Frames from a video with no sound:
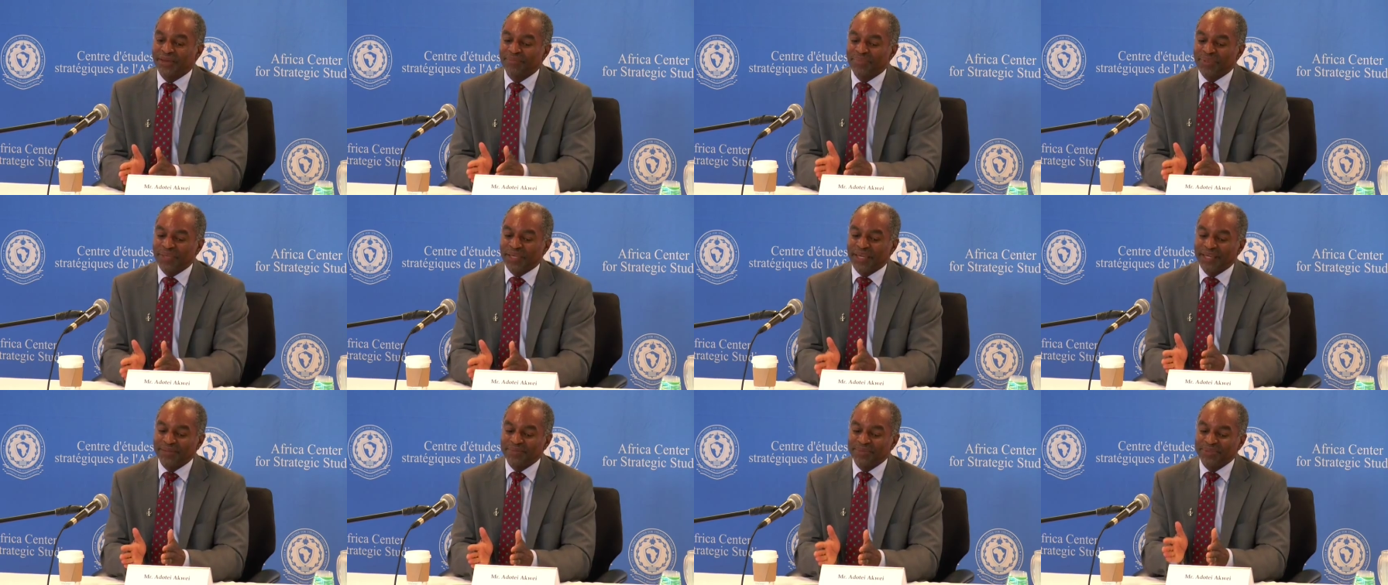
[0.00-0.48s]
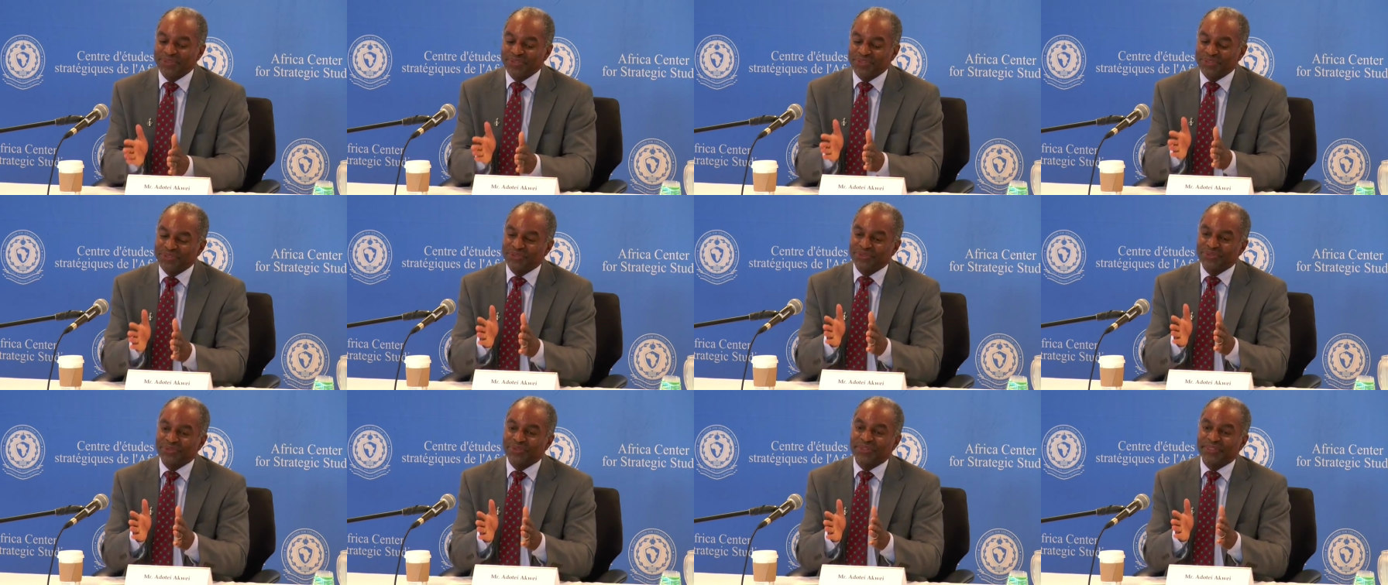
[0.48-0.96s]
be able
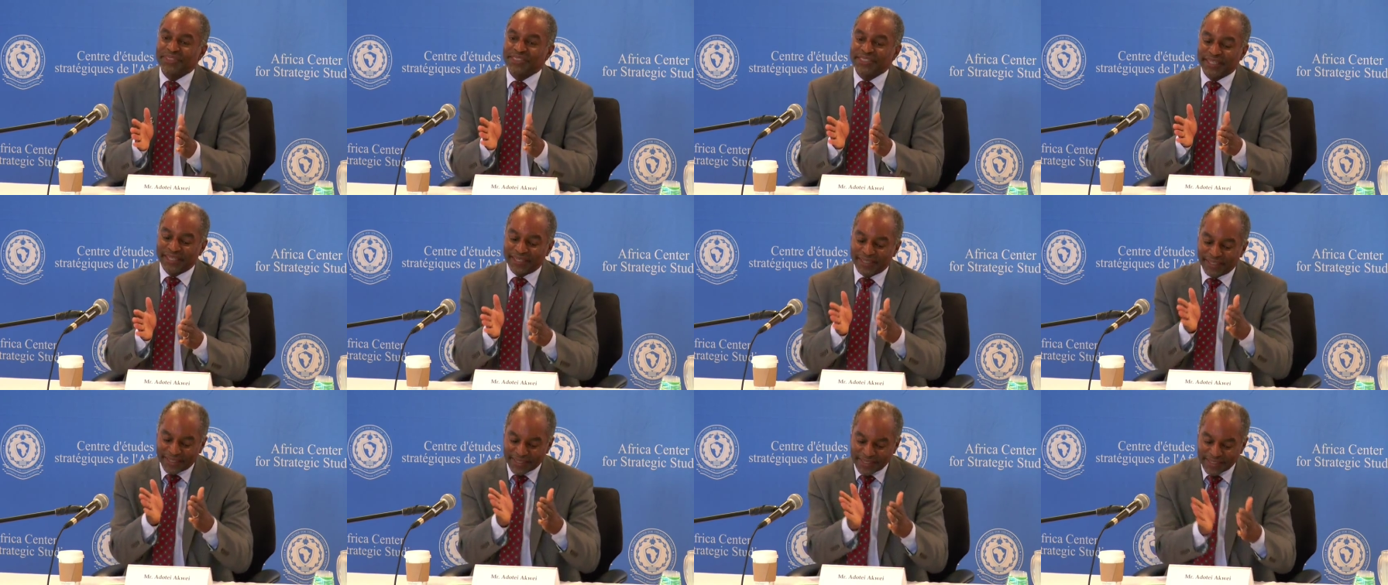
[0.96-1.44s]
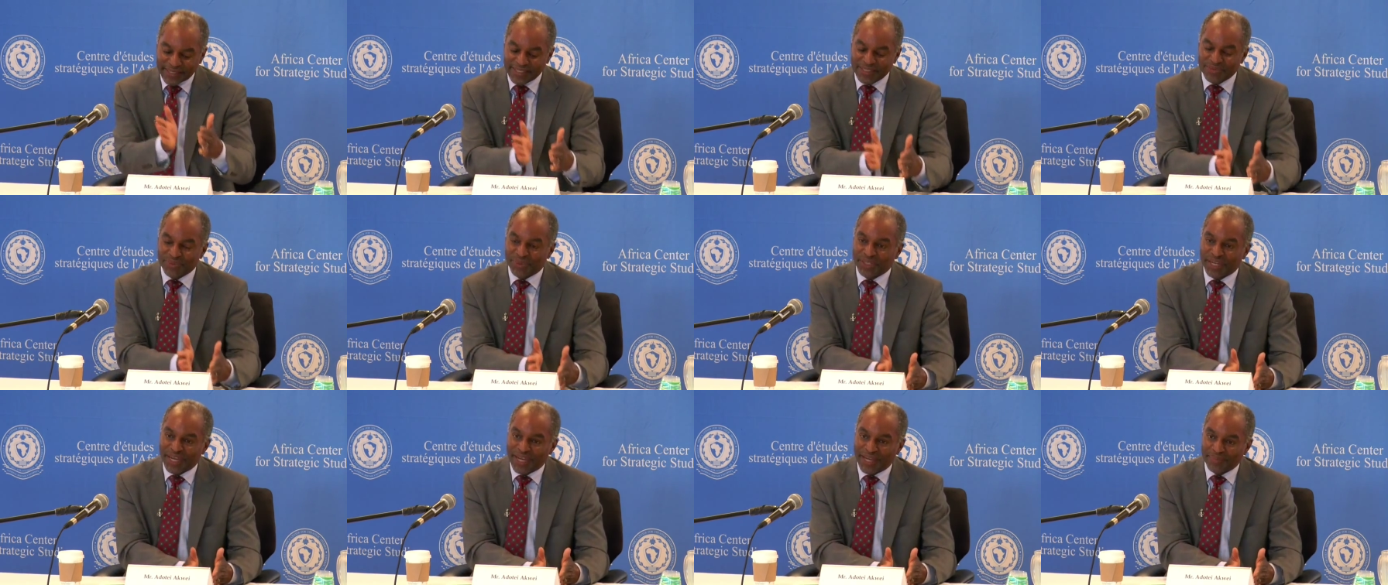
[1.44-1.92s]
to say, this is
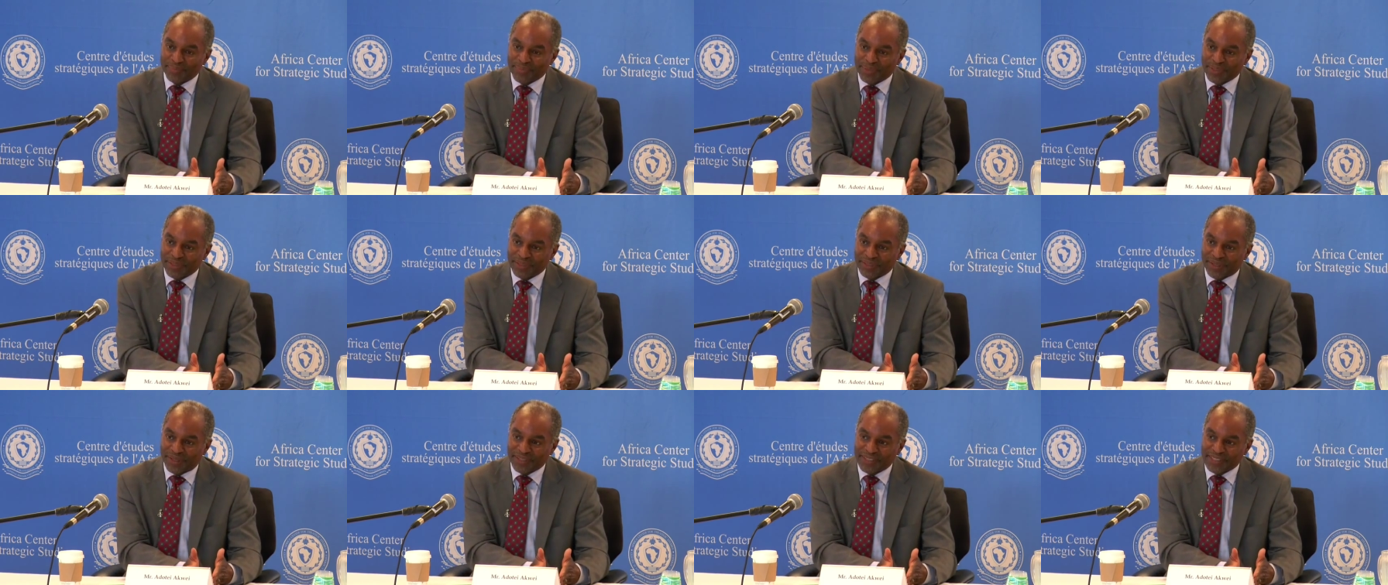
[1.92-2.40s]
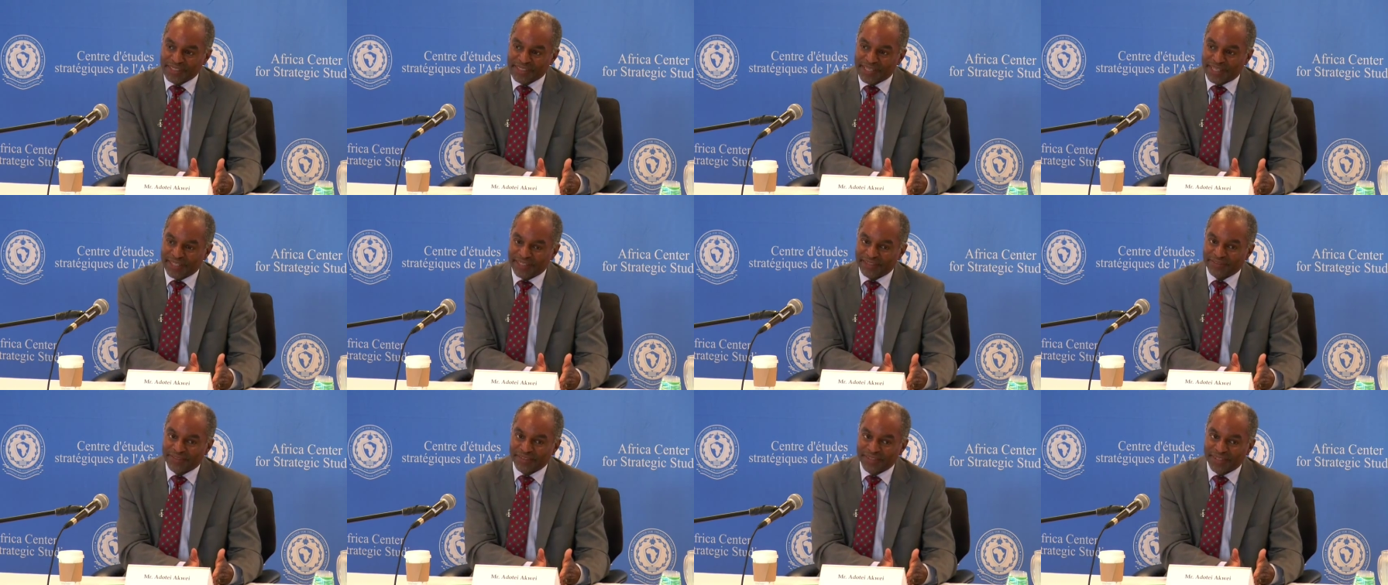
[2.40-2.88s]
what happened on the
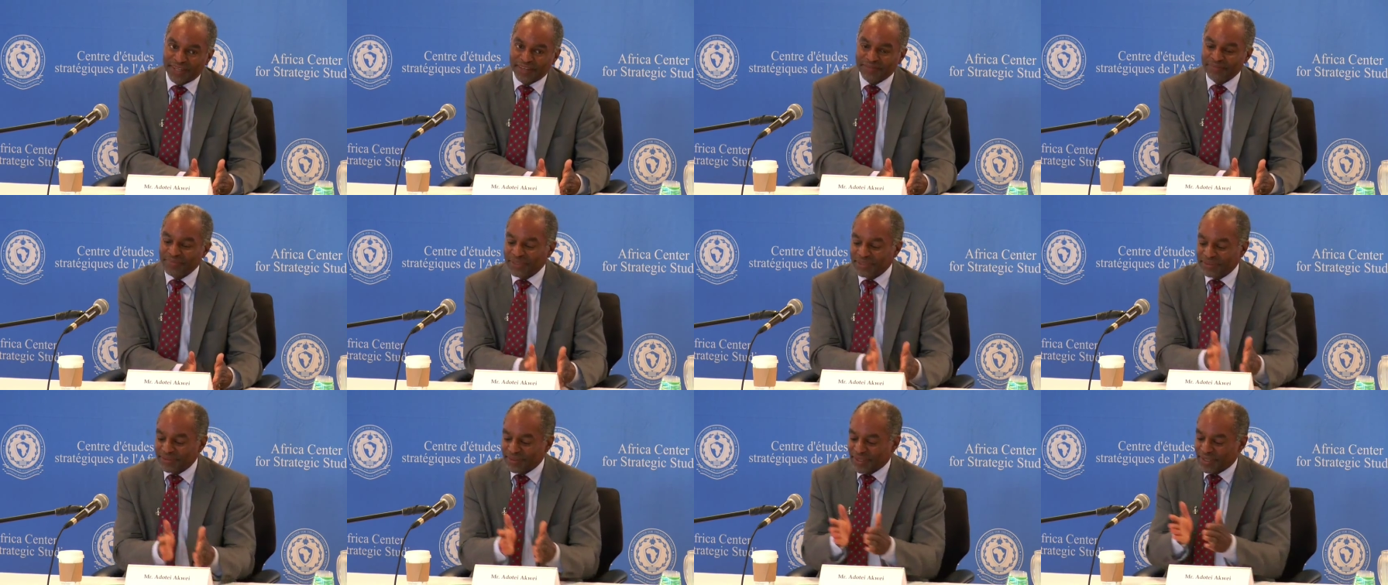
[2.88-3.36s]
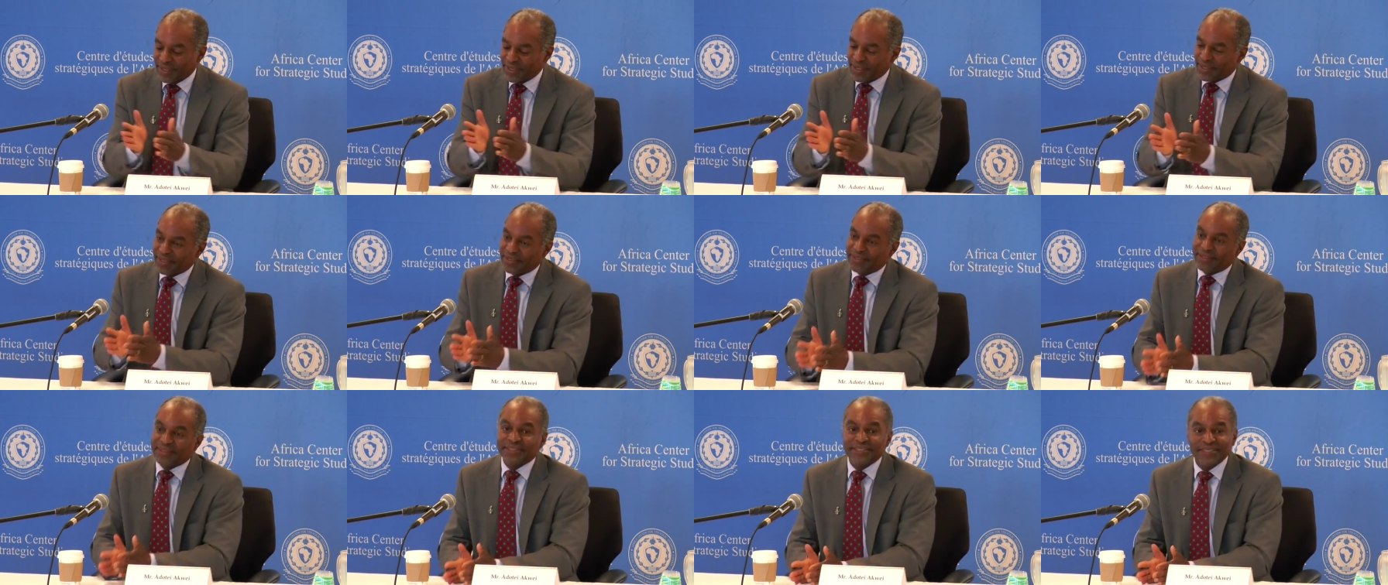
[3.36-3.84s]
side of the government,
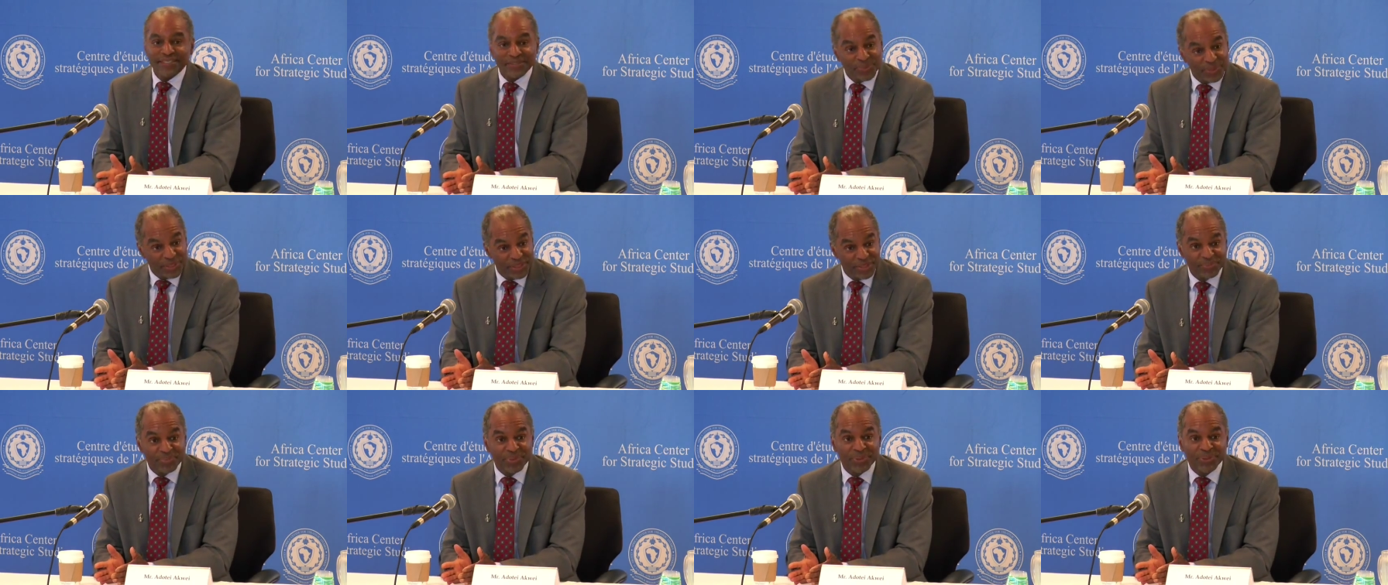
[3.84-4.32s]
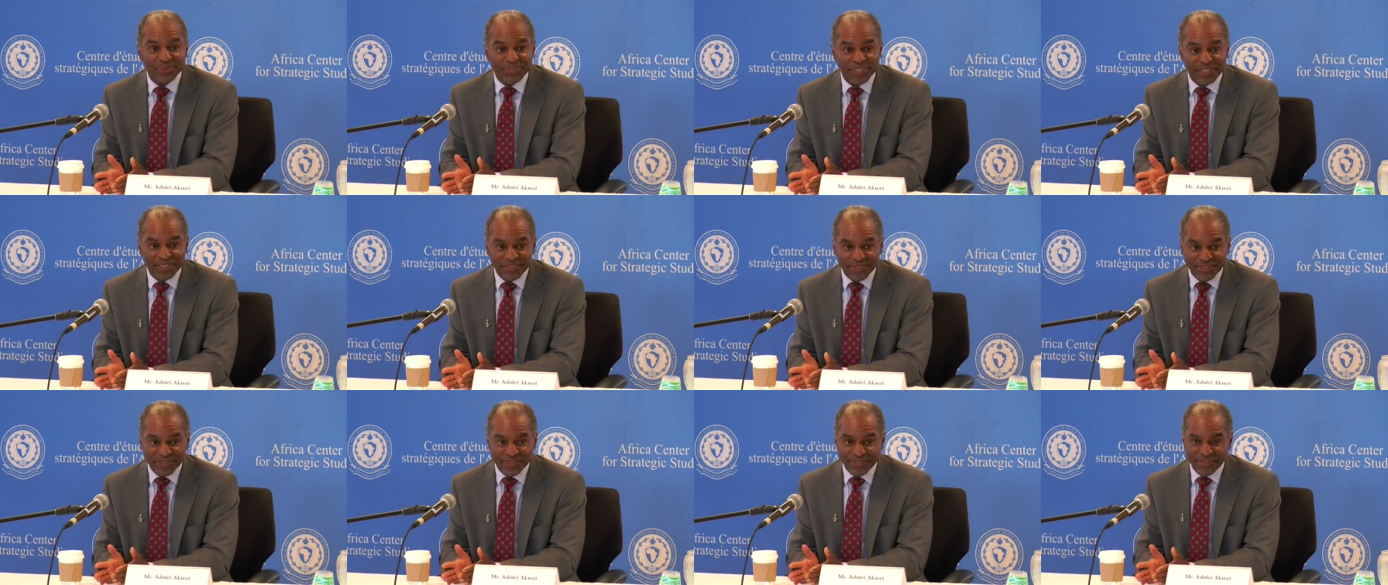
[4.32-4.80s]
this is what the
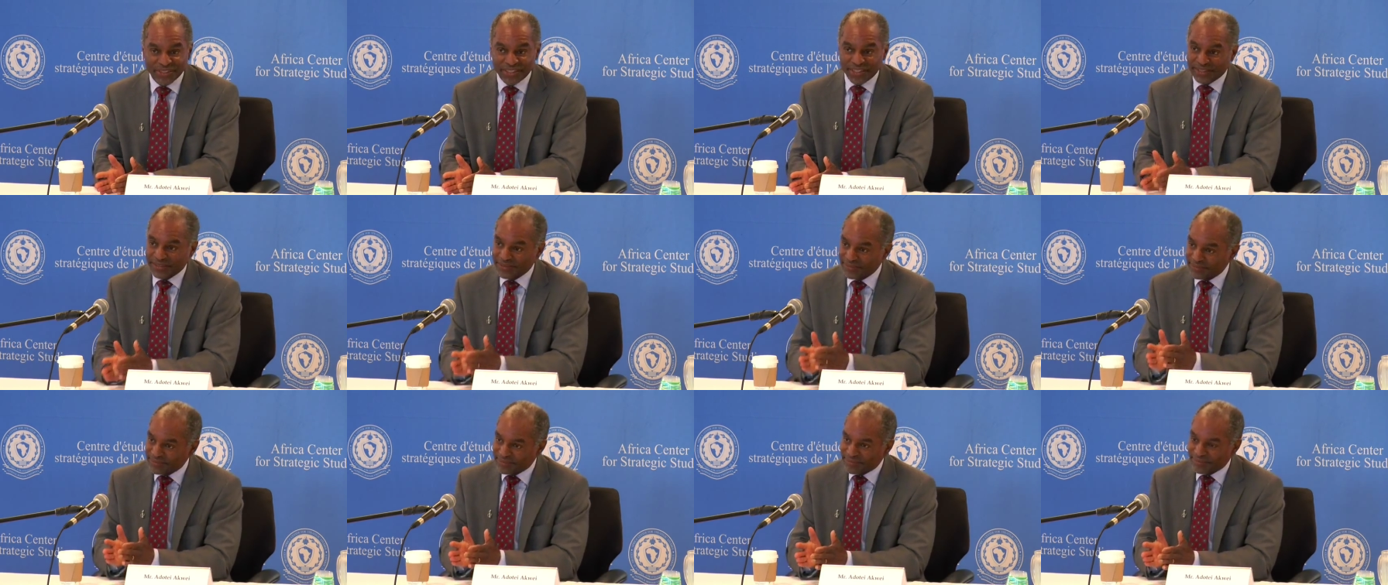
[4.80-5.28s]
protesters did.